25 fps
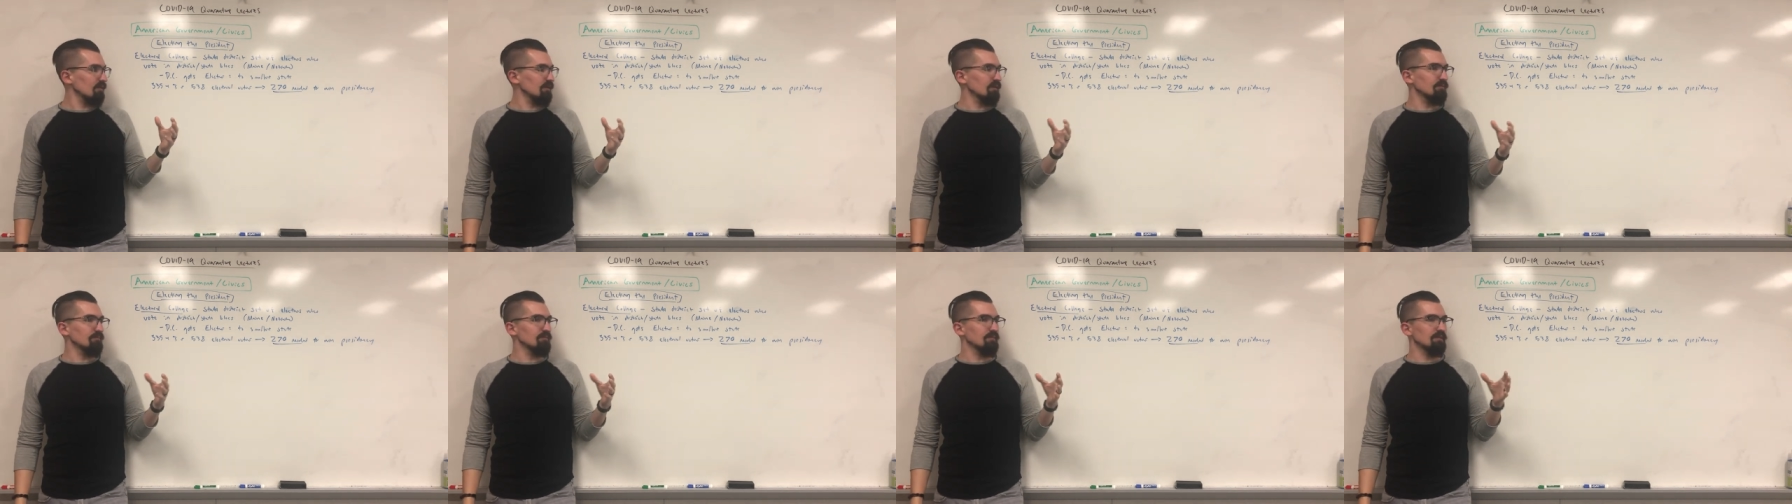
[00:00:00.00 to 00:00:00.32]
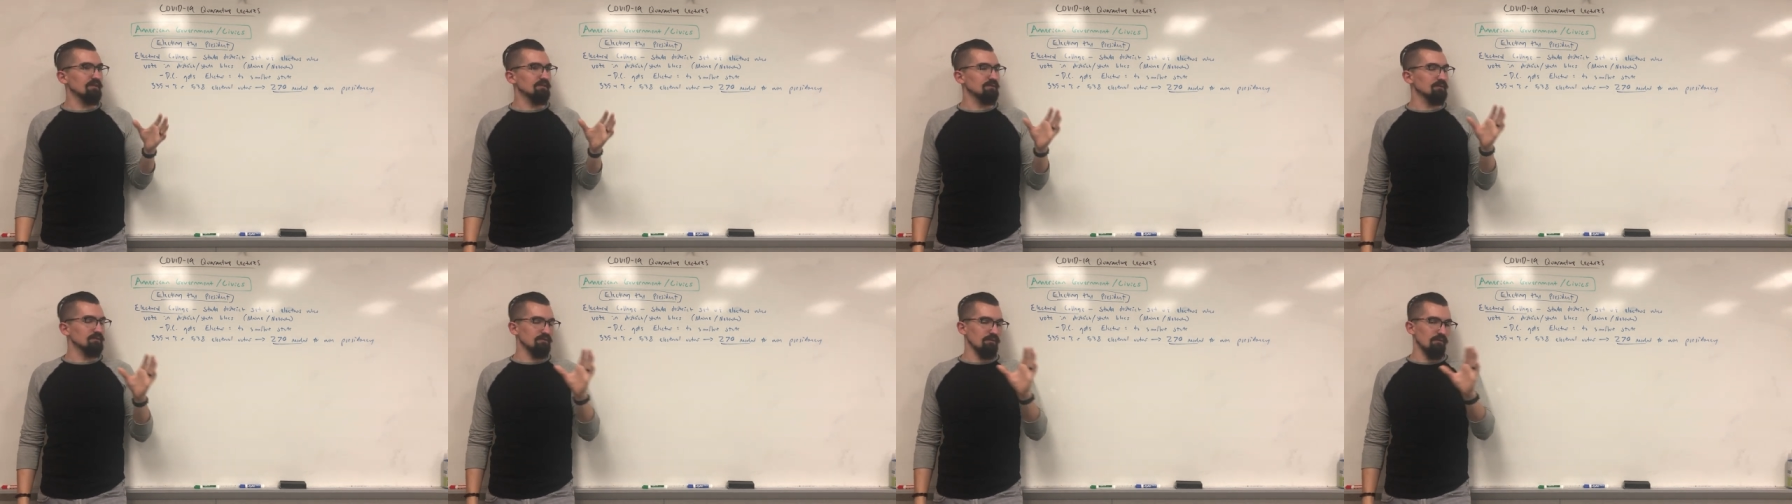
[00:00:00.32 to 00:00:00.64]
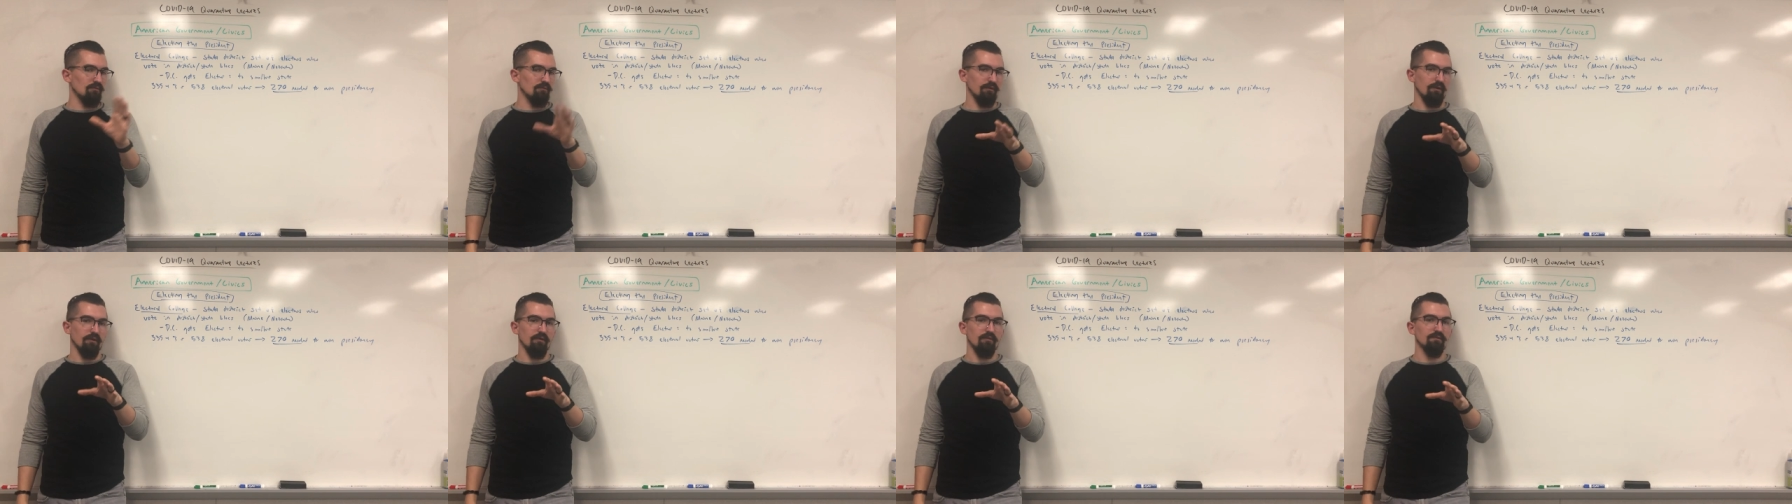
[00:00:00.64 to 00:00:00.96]
and this was
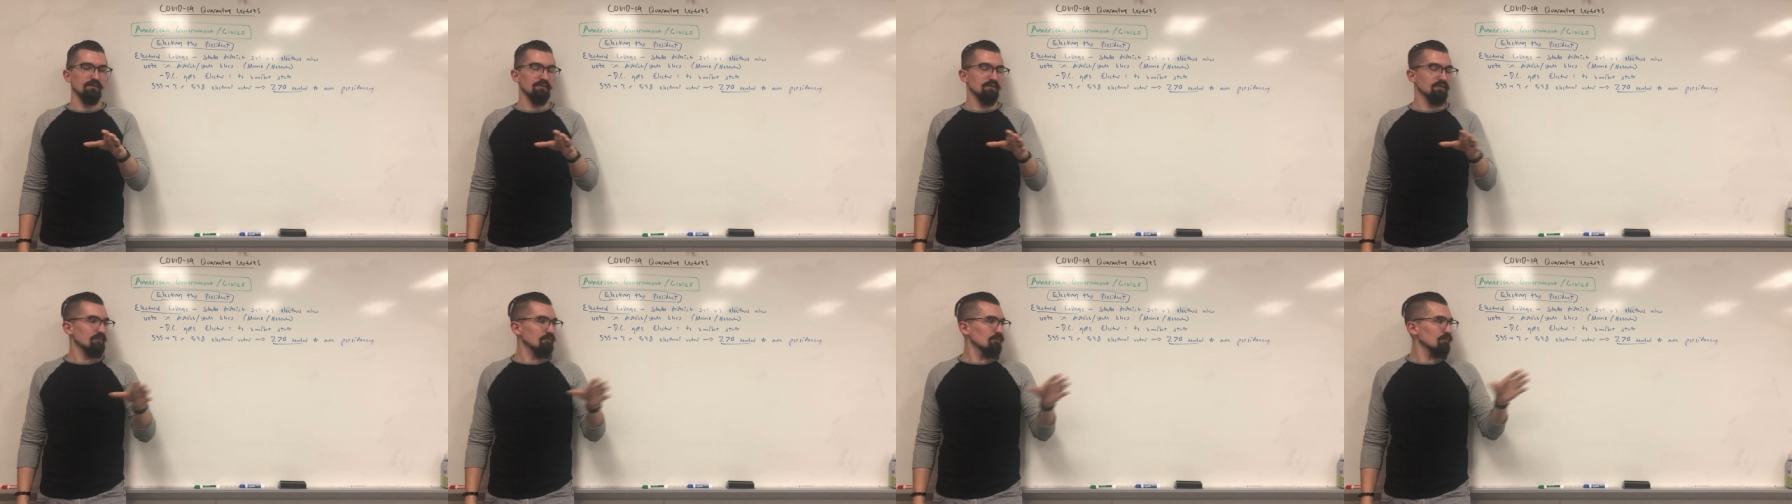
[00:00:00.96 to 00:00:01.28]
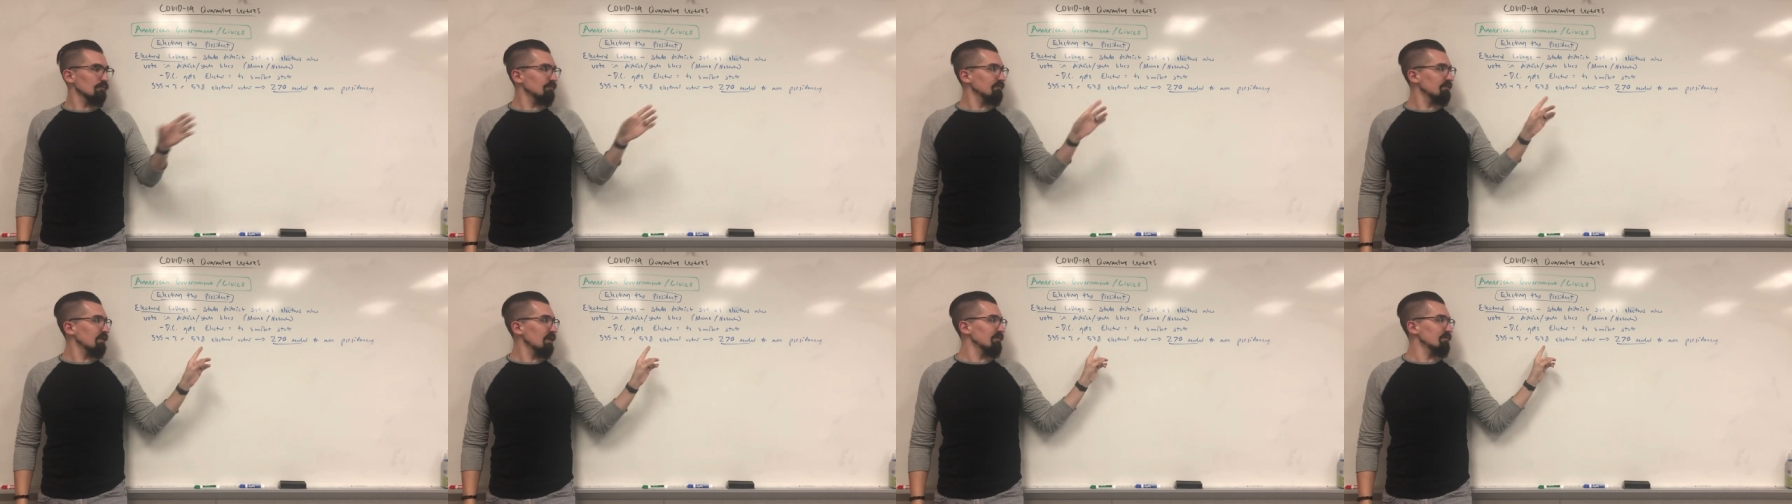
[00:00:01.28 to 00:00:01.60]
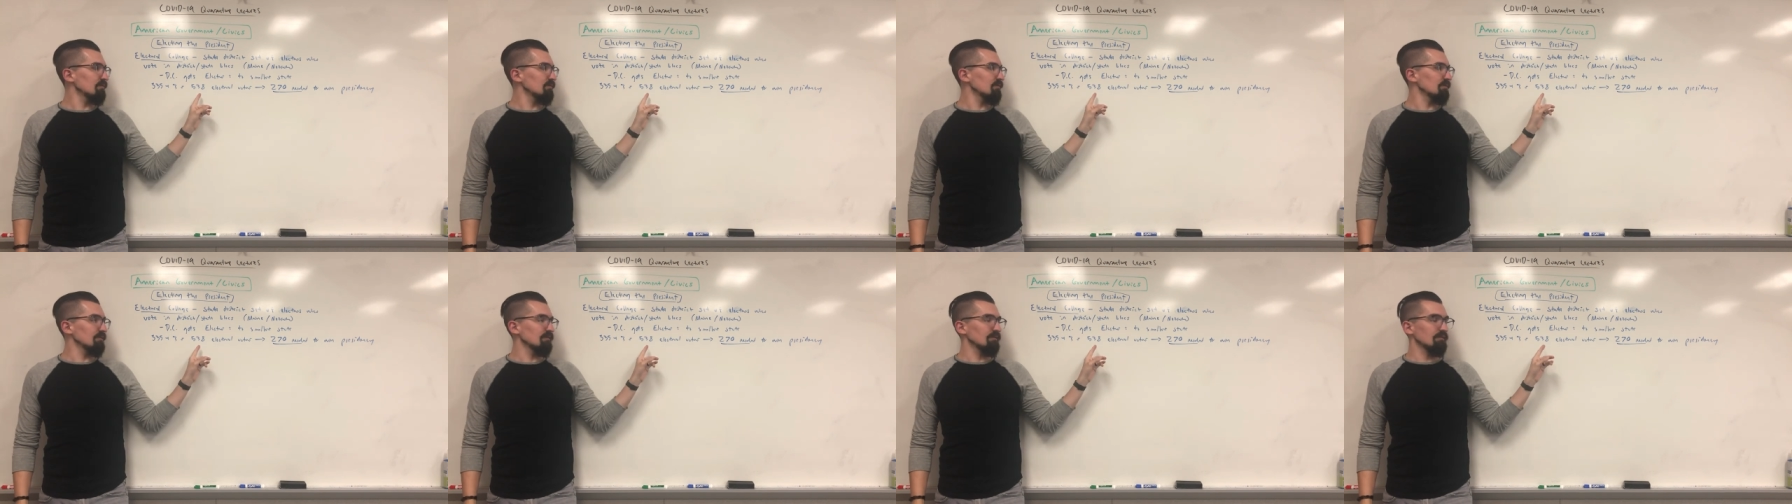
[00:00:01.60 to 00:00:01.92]
earlier, so there weren't
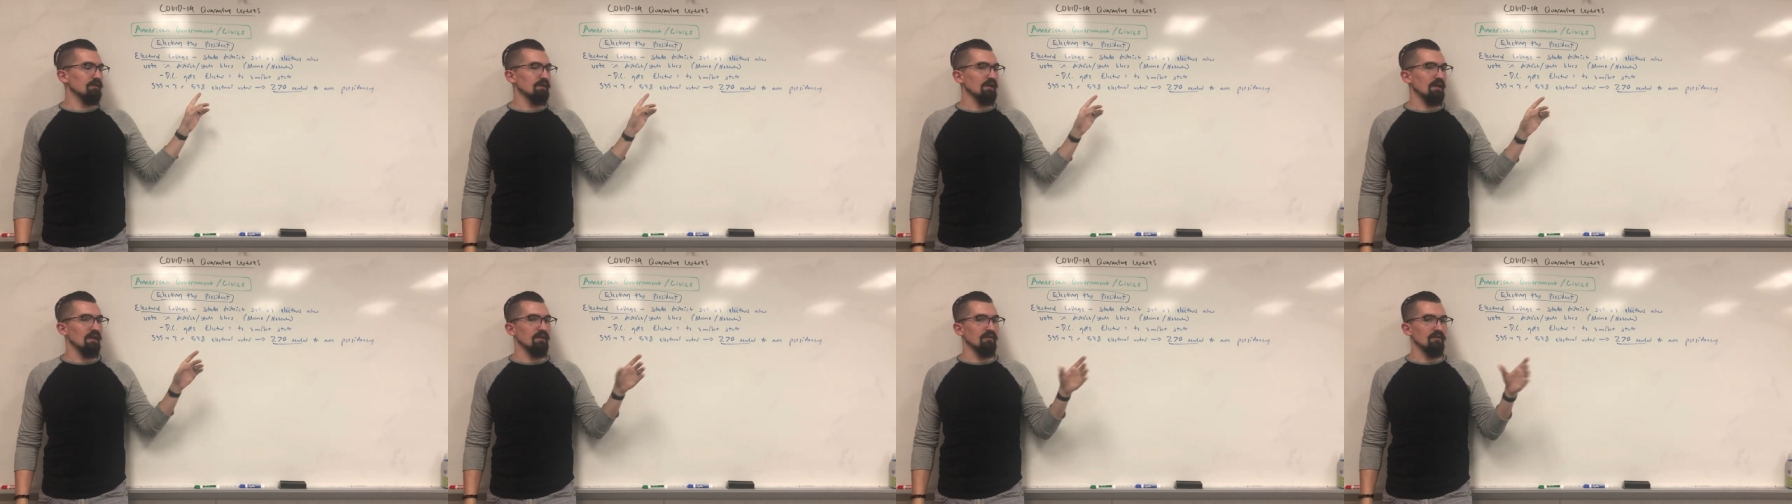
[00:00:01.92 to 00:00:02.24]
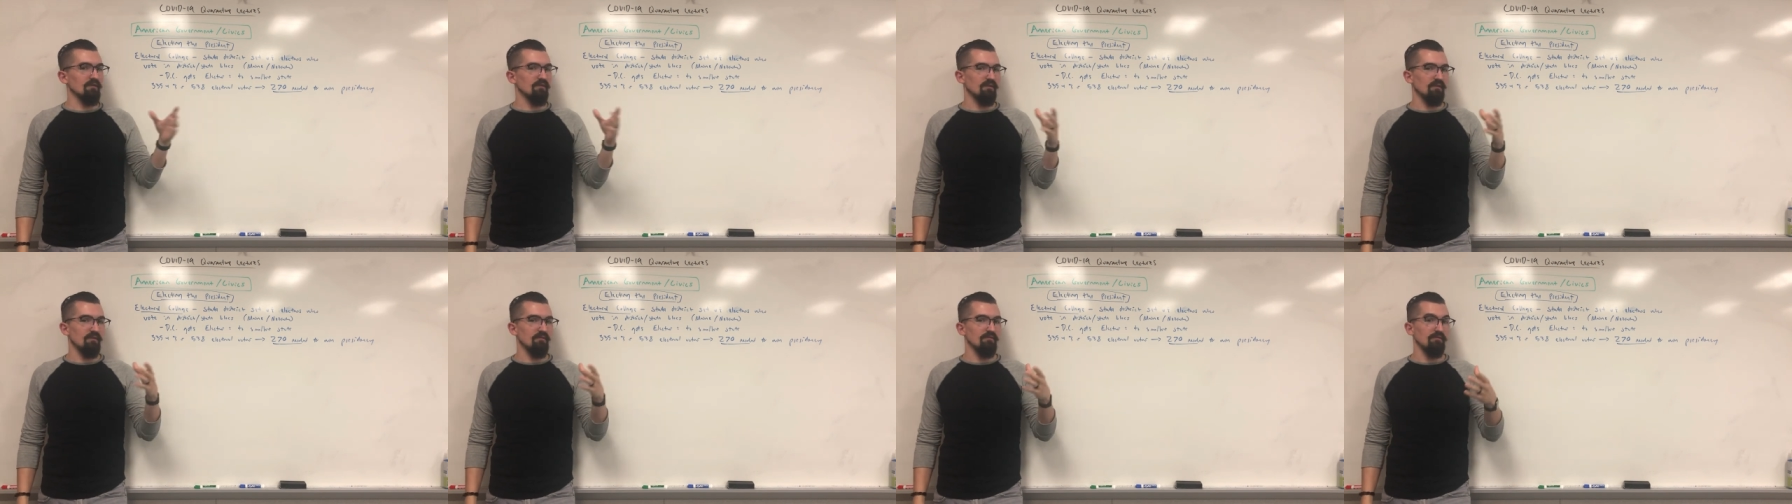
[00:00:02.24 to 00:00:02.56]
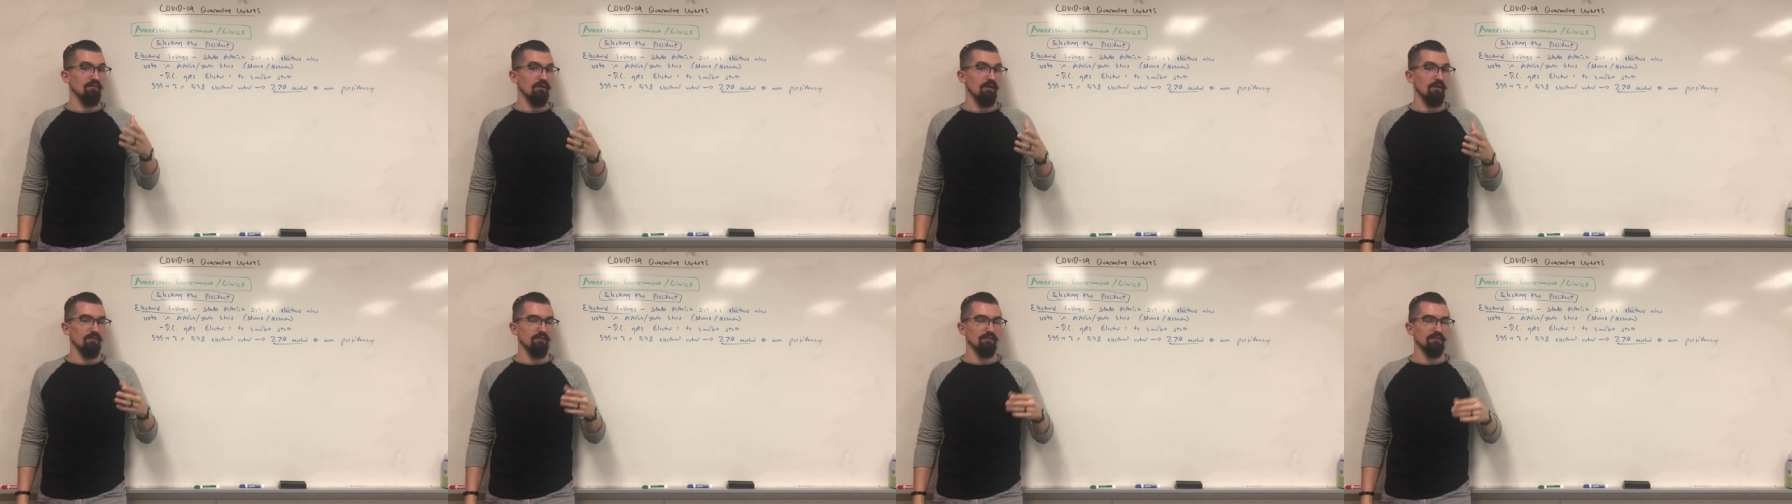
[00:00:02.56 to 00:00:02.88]
538
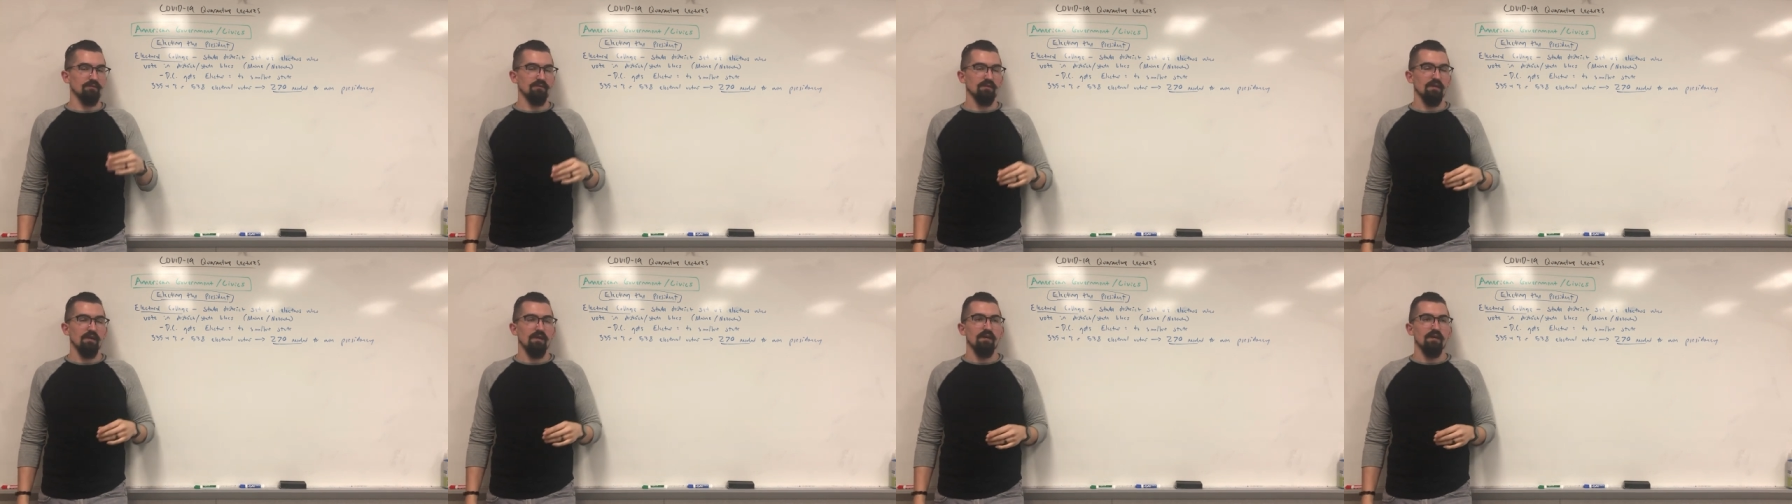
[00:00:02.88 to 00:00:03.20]
votes.